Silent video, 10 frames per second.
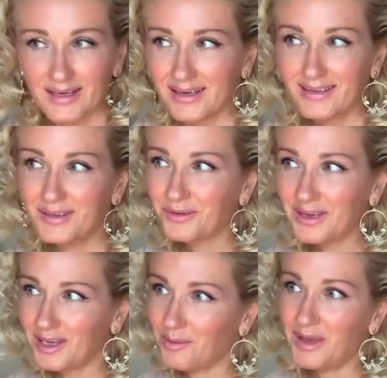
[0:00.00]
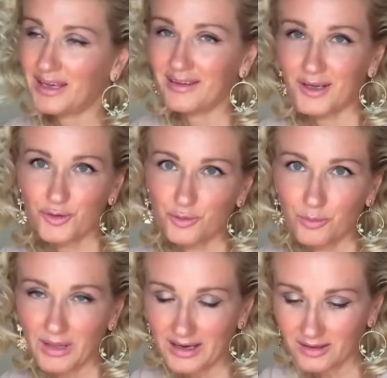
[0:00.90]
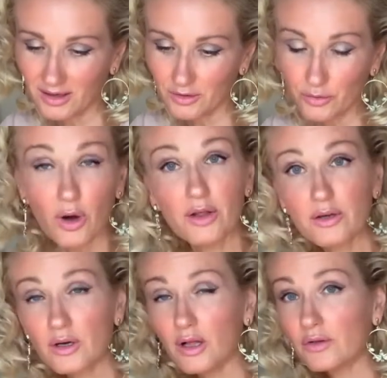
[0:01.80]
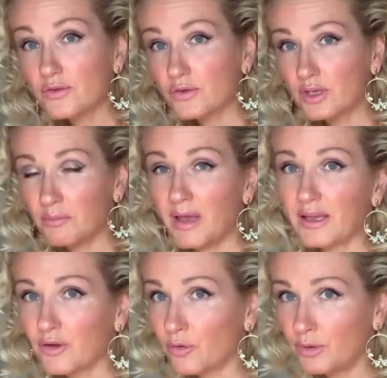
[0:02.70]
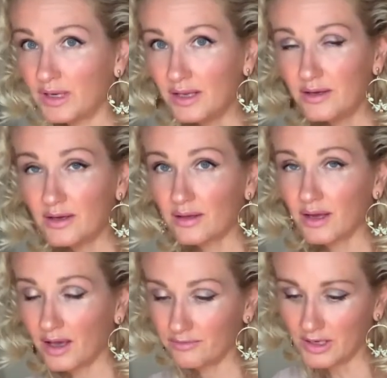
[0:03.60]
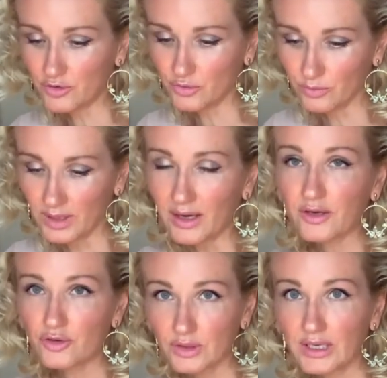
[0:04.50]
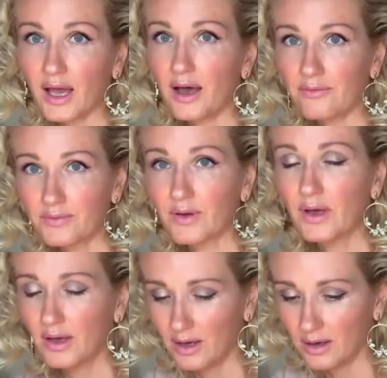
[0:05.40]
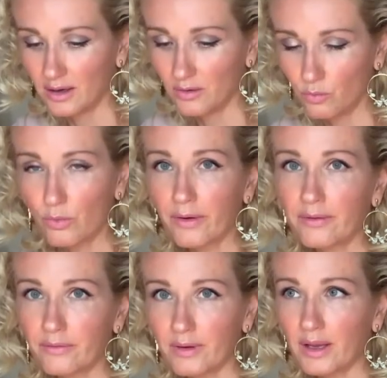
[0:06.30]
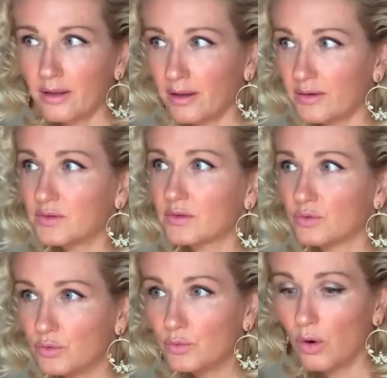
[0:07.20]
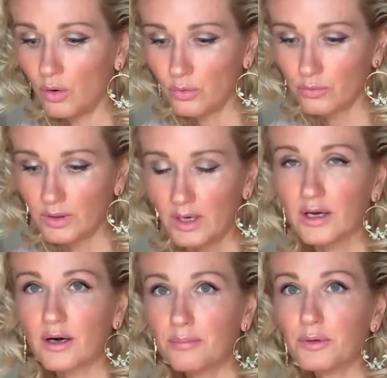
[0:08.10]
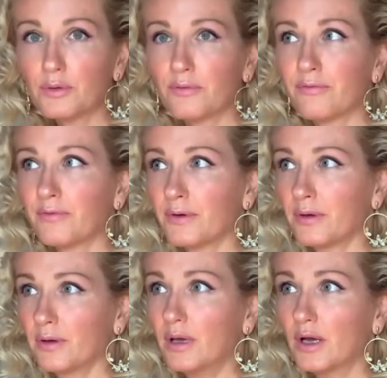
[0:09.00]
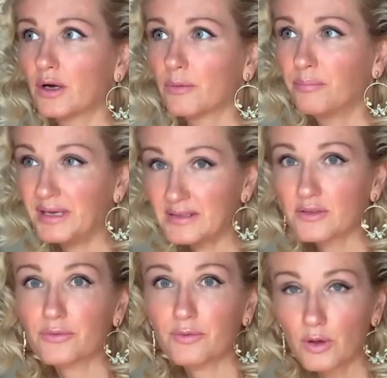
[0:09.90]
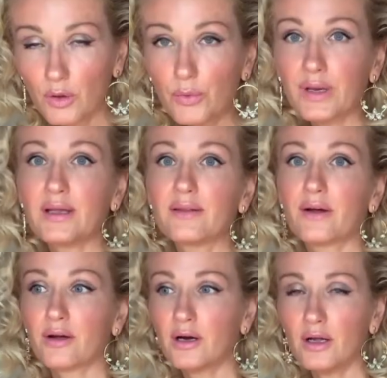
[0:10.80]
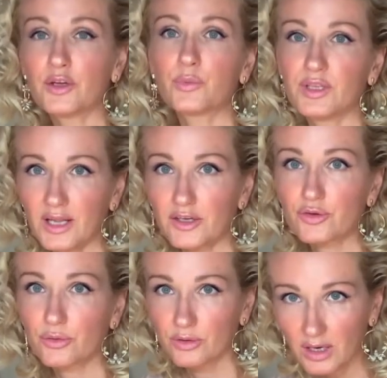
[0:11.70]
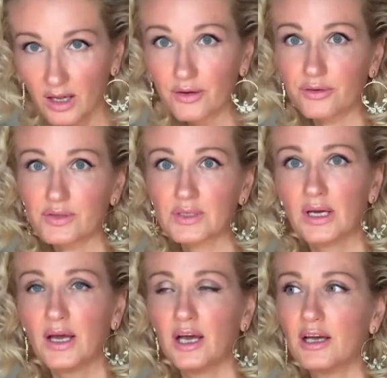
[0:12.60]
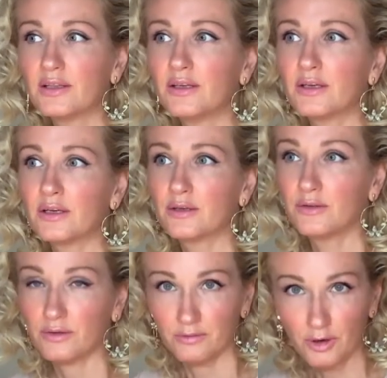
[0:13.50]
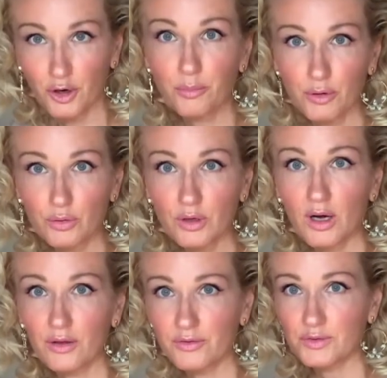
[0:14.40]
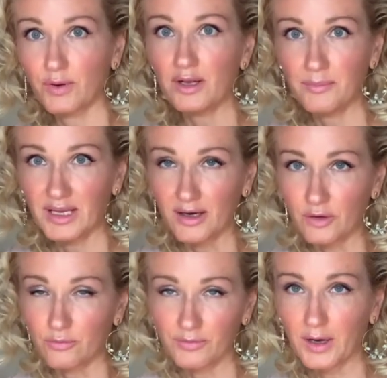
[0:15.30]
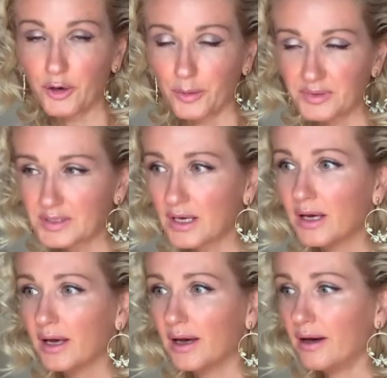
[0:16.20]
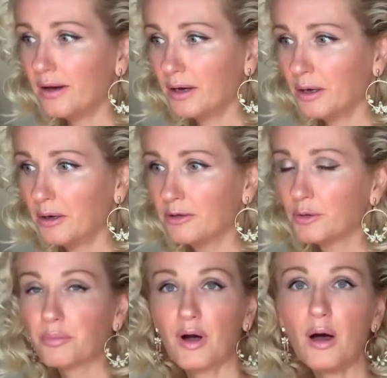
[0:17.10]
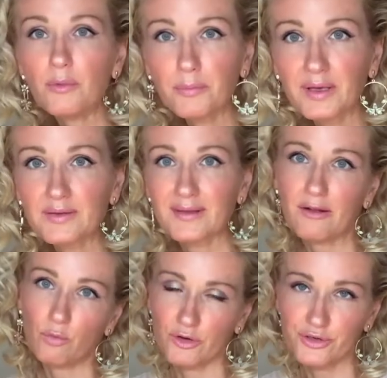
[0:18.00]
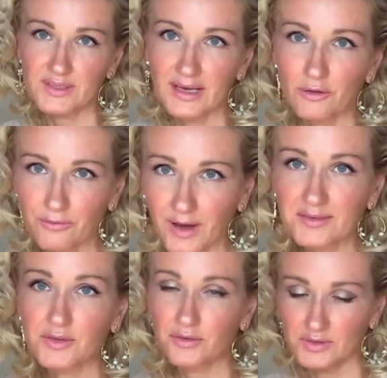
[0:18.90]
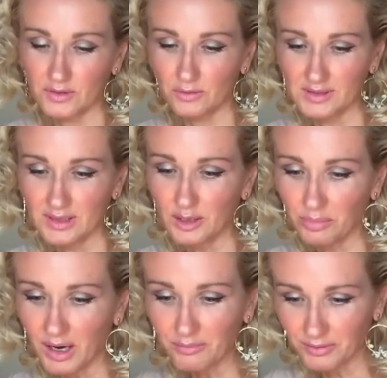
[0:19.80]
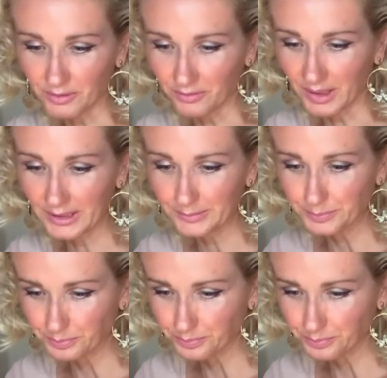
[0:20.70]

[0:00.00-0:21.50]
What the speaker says: you can make natural black color. Other colors you can make, you know, in India they have naturally. I actually have worn, and I do own a couple of pieces of clothing that are colored with natural colors, the herbal colors, right, made out of herbs. The problem is that washes out faster, so it's not popular, right?